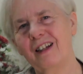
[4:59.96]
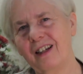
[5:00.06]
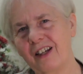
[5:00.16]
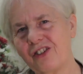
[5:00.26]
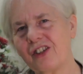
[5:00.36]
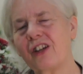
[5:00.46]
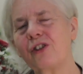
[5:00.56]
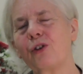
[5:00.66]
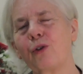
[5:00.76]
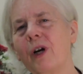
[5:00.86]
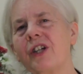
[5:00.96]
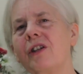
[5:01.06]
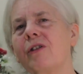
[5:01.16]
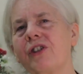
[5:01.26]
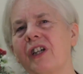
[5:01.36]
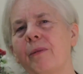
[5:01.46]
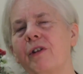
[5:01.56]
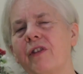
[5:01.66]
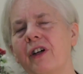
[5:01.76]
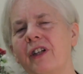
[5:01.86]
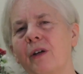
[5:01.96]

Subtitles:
his son took quite a long time to find